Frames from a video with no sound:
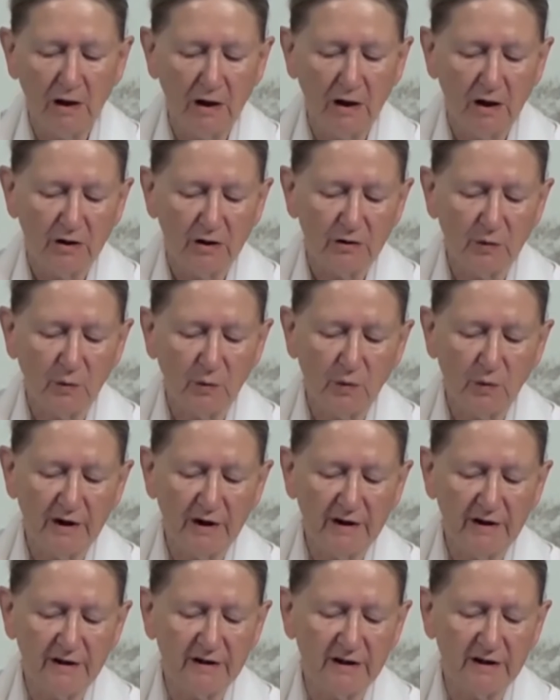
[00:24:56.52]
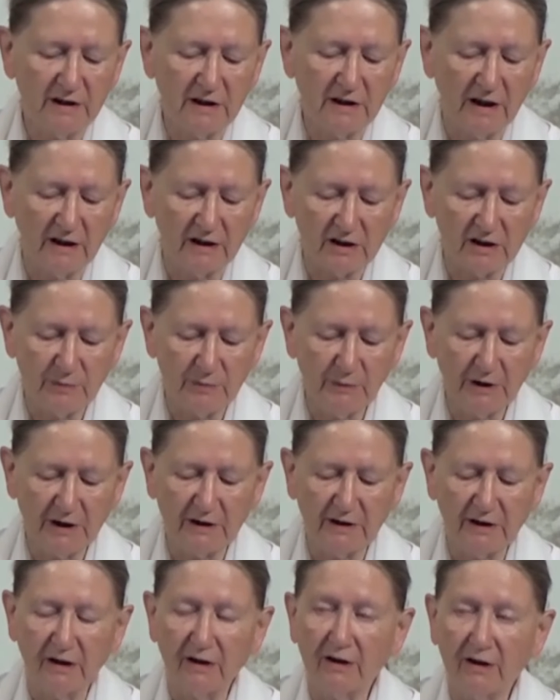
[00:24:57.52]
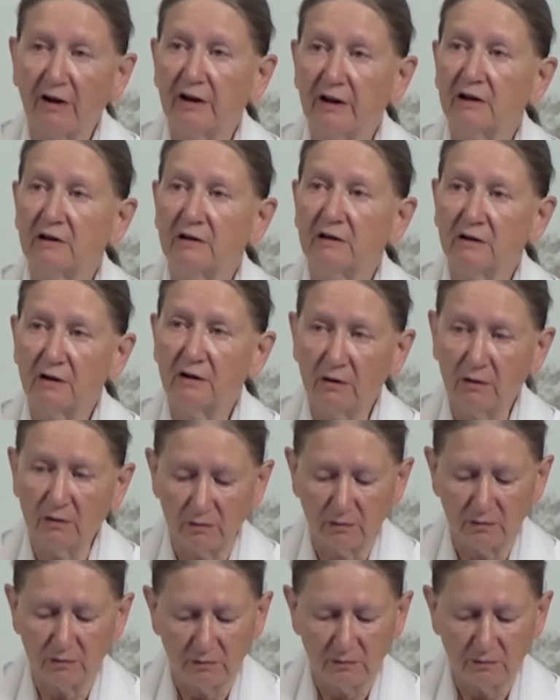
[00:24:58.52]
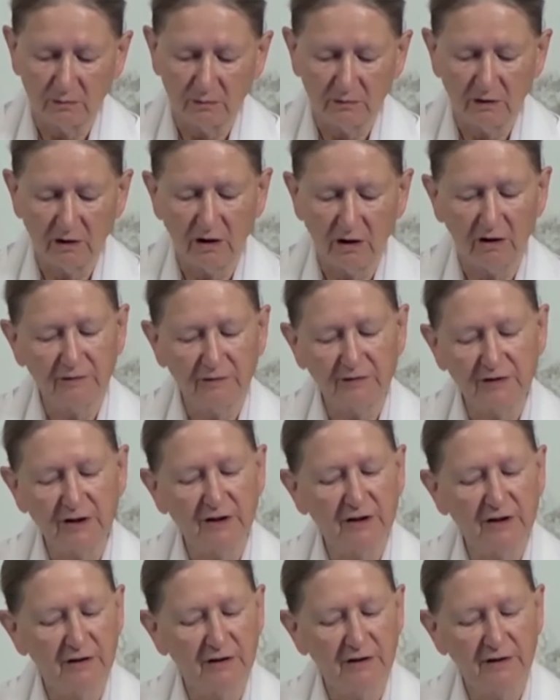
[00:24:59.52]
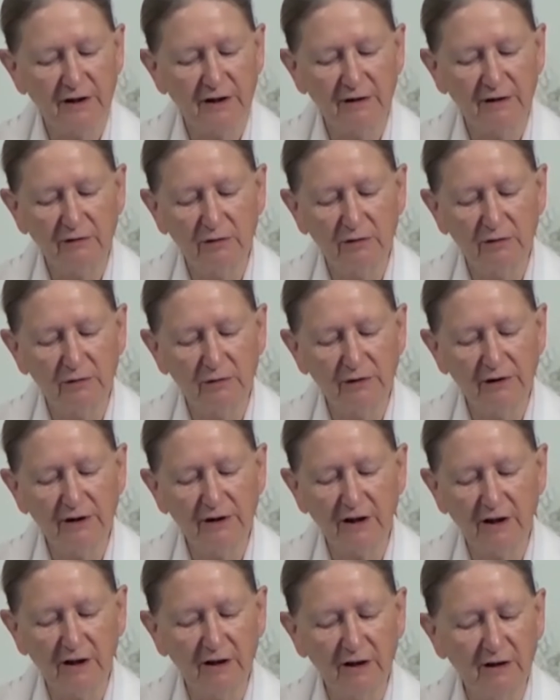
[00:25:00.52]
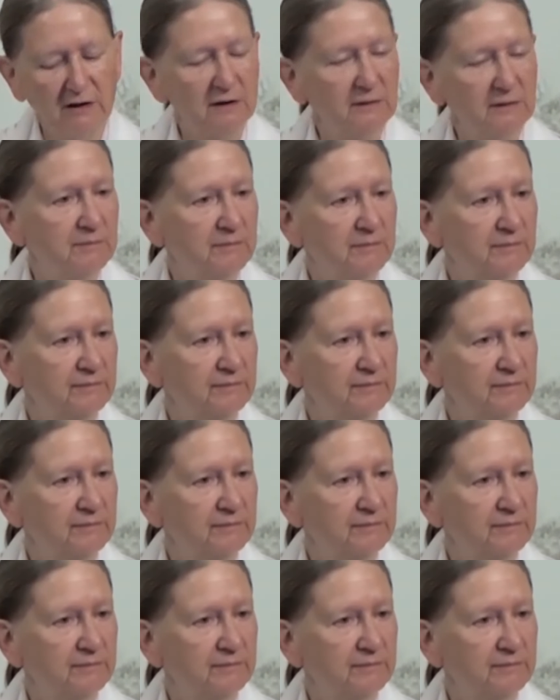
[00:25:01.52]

So where did Lakshmi and Narayan go after they ruled the kingdom?